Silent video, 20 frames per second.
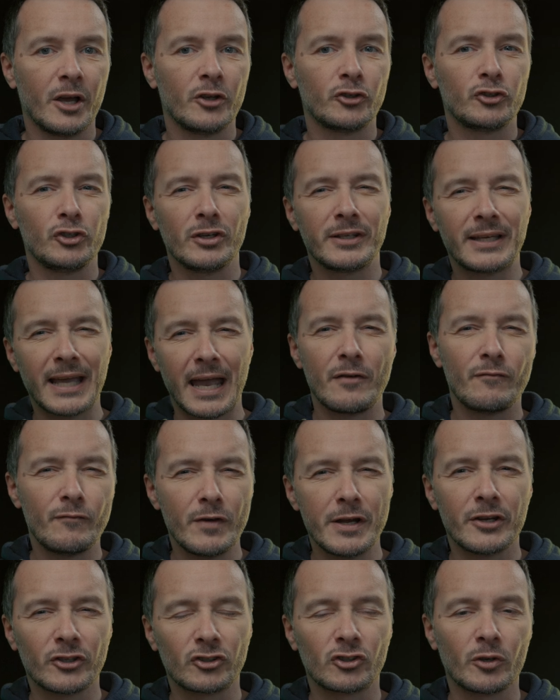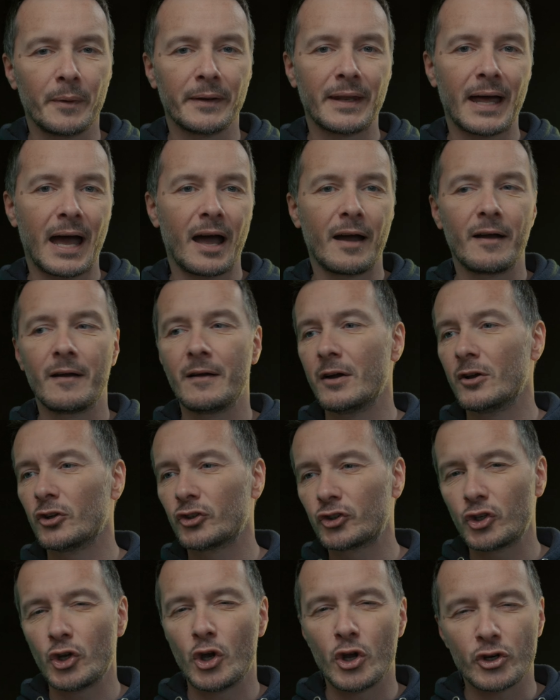So you're getting rid of some of that
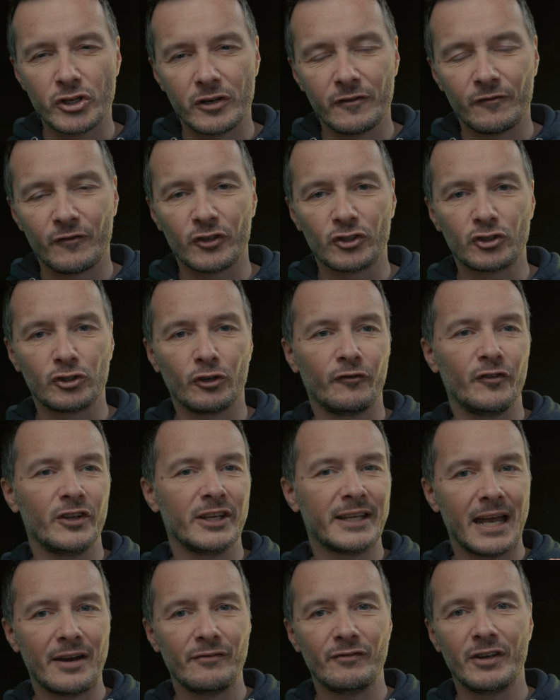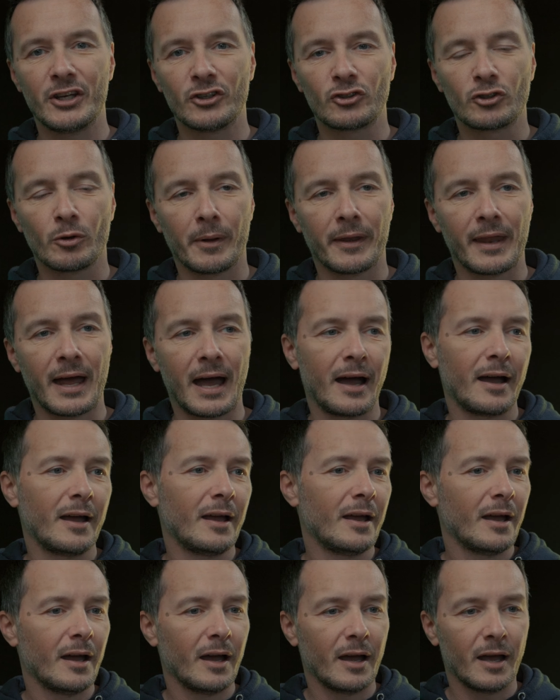searching for stuff, you're getting rid of some of
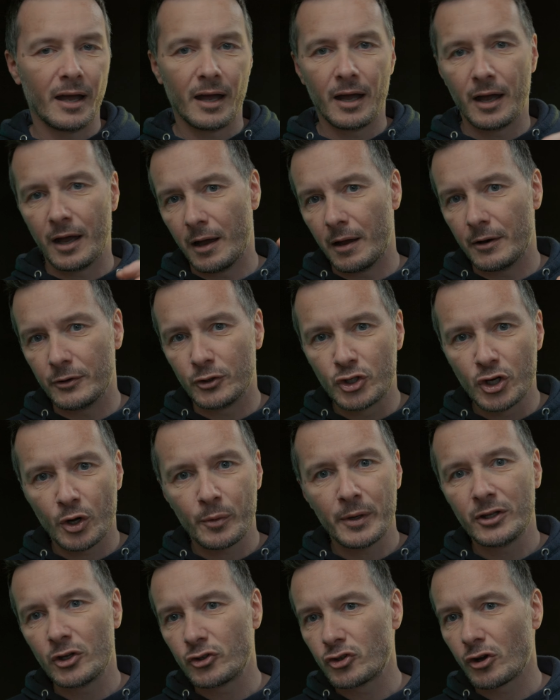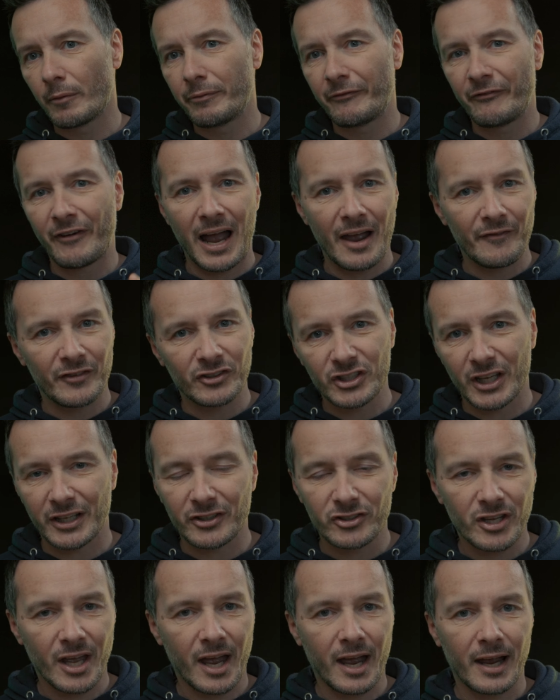that doing the job 5 or
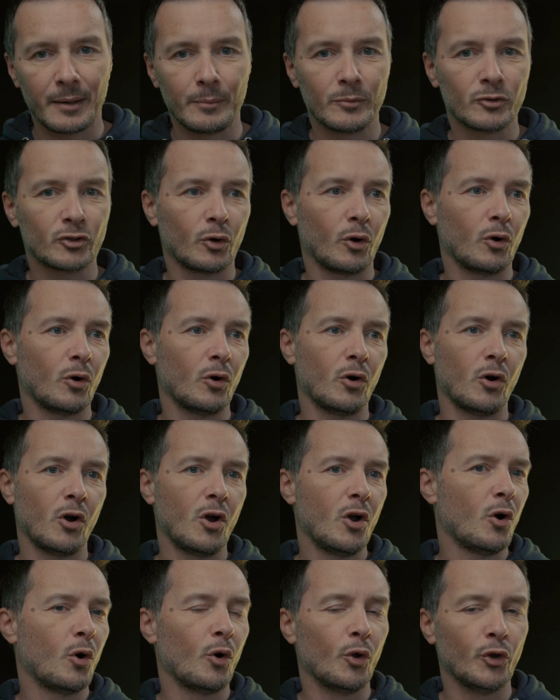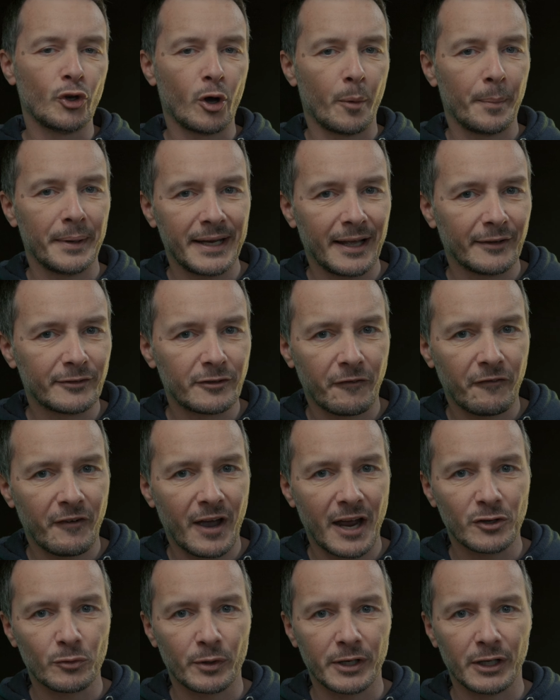6 times, or not being able to
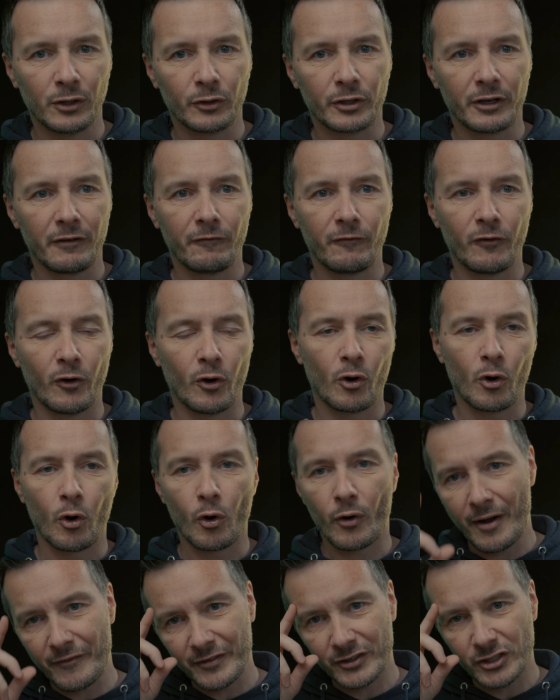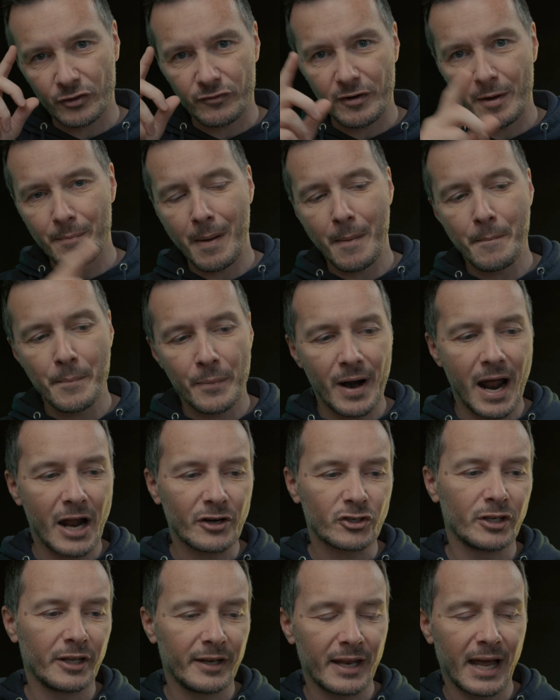find what you're looking for, or having to remember
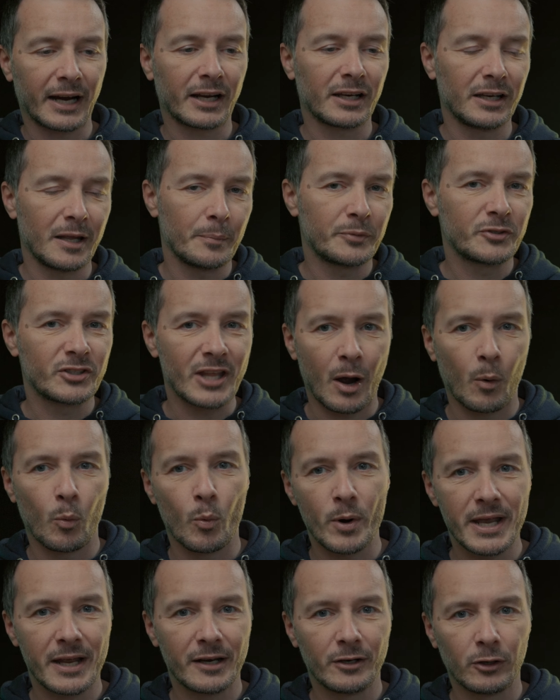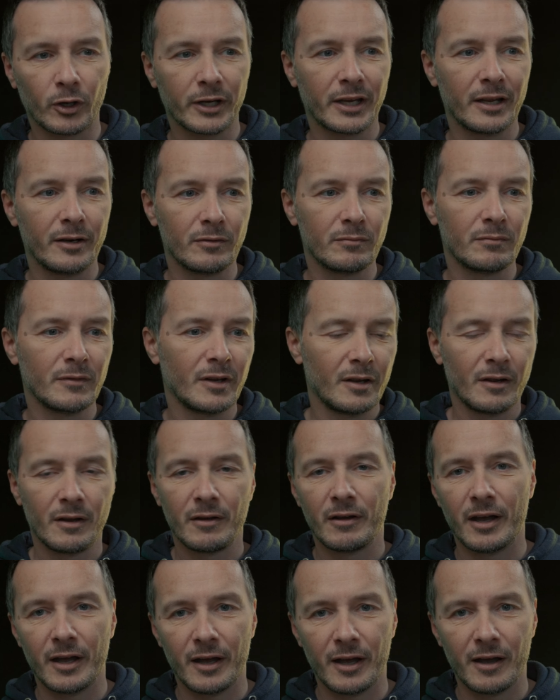actually that clip's that weird looking
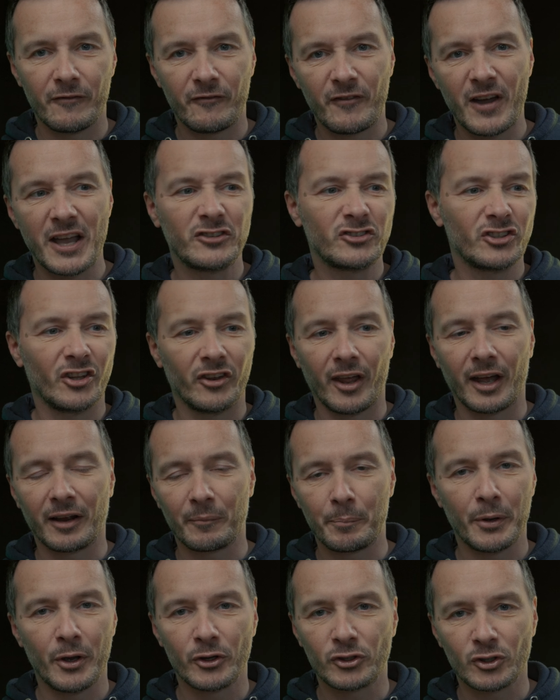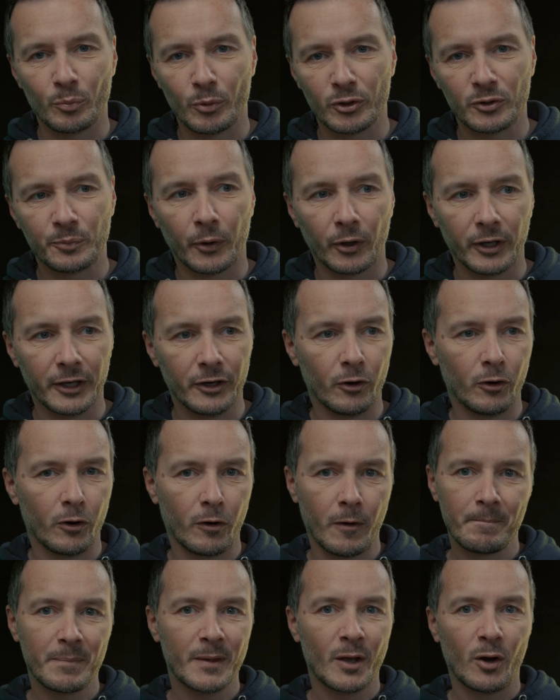face that person was pulling,
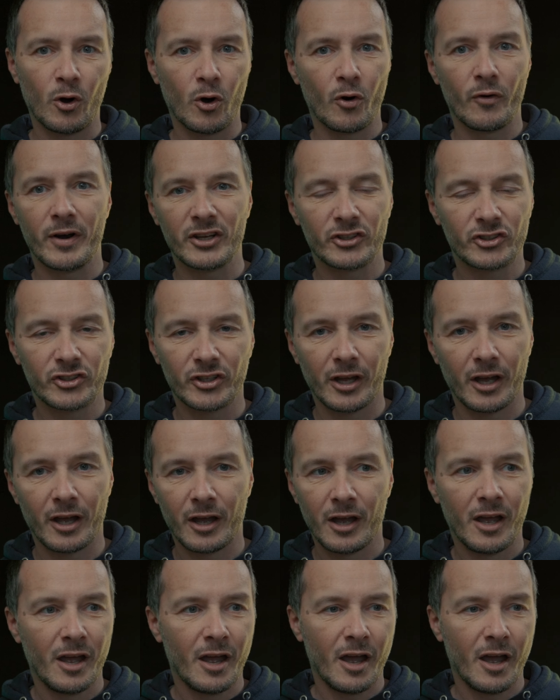or it's a